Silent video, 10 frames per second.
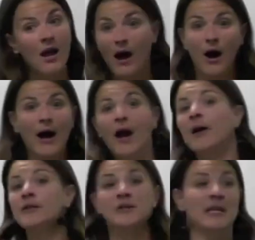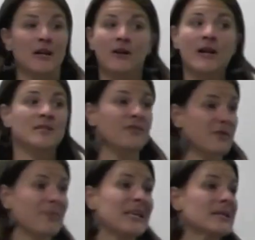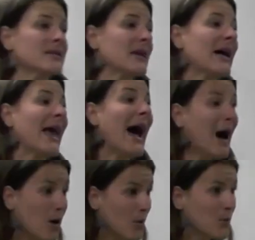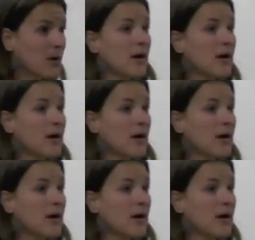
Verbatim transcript: I understand crazy from the inside out,